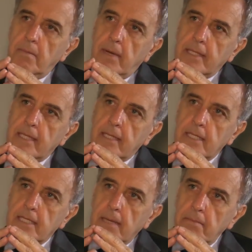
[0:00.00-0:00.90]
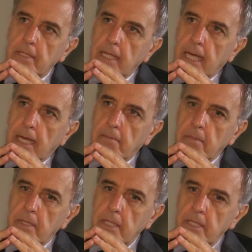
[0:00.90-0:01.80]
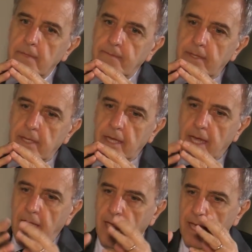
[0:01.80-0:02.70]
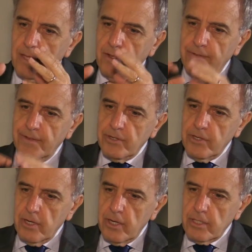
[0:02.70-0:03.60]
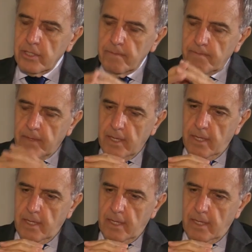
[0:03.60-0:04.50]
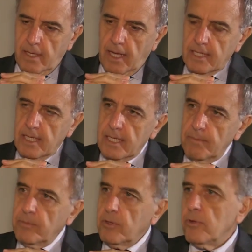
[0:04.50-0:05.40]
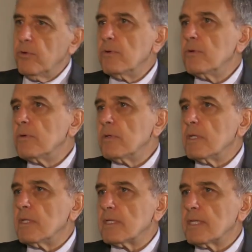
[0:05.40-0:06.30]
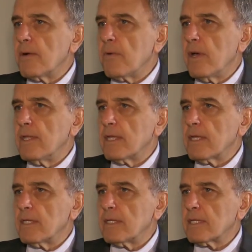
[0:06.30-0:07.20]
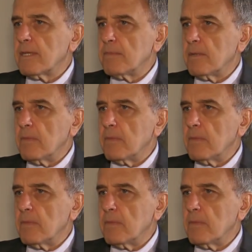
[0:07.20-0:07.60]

But at the same time, if the head of the church has accepted you in the same way that he's accepted